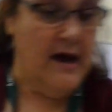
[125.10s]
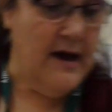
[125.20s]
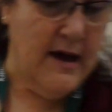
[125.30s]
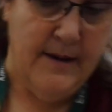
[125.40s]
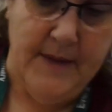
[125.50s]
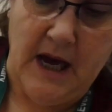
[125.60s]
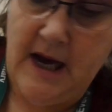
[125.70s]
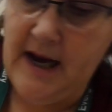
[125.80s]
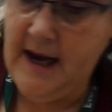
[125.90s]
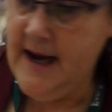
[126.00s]
Um,
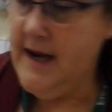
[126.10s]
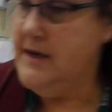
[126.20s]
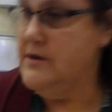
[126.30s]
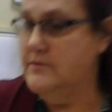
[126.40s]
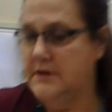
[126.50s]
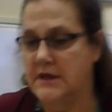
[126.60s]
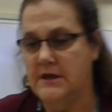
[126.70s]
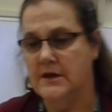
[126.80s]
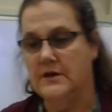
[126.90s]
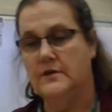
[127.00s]
I don't
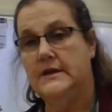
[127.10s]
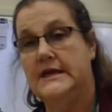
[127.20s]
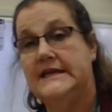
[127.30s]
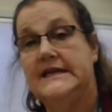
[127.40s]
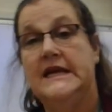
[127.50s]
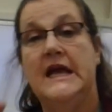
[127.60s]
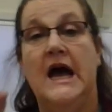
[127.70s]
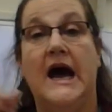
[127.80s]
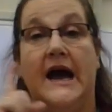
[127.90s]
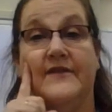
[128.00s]
know.
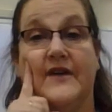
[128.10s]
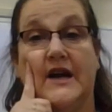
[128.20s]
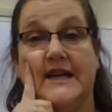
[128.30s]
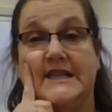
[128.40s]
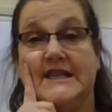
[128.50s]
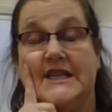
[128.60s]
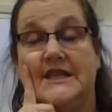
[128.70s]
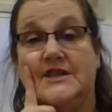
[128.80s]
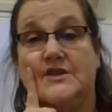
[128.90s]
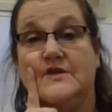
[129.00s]
I forgot to
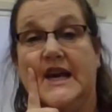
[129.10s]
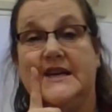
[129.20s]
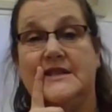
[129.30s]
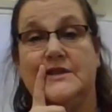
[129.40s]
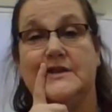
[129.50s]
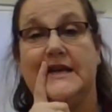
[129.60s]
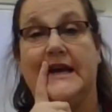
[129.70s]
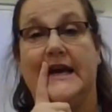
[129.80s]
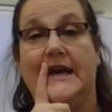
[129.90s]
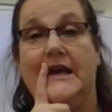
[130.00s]
teach you
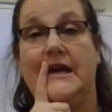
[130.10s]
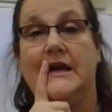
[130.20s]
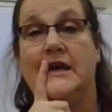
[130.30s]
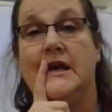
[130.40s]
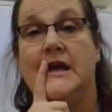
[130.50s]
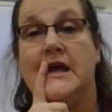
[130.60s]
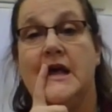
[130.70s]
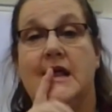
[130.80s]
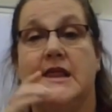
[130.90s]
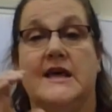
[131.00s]
yesterday
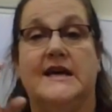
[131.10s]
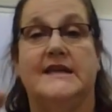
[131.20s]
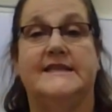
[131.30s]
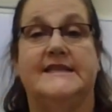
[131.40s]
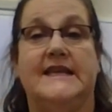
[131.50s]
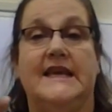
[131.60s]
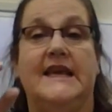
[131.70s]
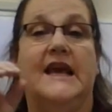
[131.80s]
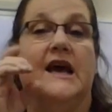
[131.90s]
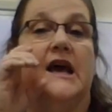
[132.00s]
the
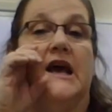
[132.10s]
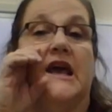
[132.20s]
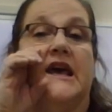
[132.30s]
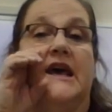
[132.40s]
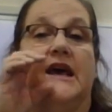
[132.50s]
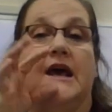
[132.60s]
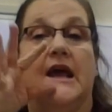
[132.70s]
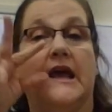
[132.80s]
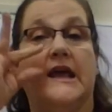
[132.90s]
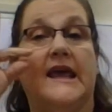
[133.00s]
C k,
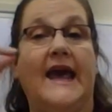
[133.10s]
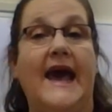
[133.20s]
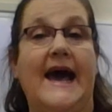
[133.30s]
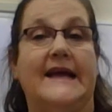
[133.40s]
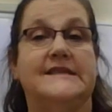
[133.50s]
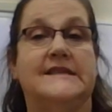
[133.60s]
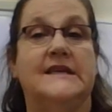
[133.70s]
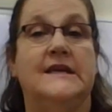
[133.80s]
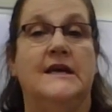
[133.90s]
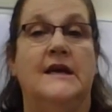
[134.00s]
cat.
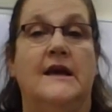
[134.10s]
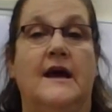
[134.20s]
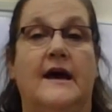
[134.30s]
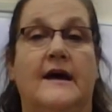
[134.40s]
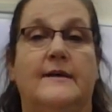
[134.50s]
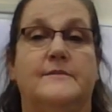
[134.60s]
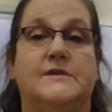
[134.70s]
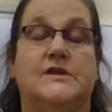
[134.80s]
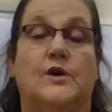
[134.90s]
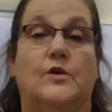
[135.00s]
Um,
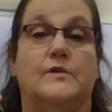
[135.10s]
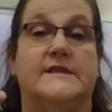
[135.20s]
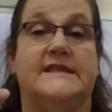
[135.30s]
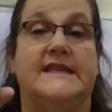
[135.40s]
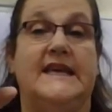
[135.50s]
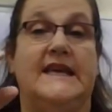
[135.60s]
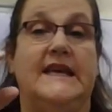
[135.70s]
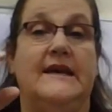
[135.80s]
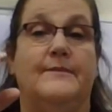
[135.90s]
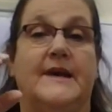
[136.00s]
so
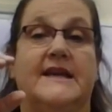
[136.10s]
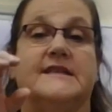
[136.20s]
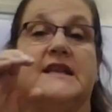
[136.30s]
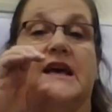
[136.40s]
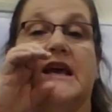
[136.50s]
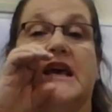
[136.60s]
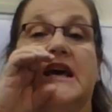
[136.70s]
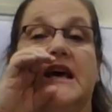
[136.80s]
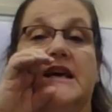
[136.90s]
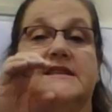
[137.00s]
C makes the
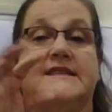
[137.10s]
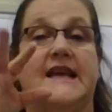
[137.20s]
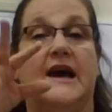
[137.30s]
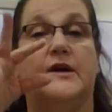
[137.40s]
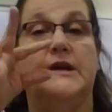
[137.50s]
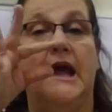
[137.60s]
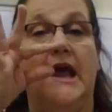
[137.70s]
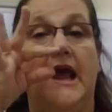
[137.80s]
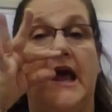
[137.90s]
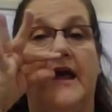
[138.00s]
k sound,
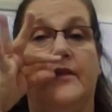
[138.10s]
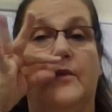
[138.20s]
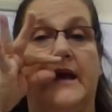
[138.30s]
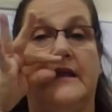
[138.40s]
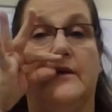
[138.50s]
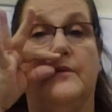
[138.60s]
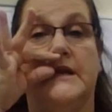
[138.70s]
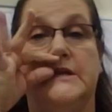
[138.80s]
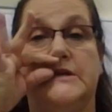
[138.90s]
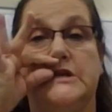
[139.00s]
and the way that
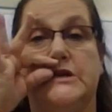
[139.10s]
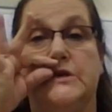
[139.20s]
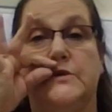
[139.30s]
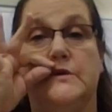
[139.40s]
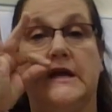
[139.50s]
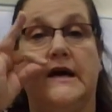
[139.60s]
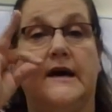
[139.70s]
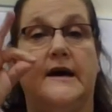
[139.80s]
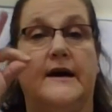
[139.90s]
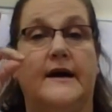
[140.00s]
we do the
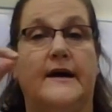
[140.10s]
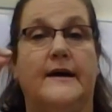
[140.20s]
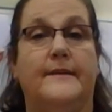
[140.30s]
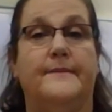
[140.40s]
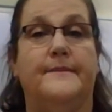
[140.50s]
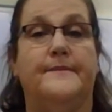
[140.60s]
um,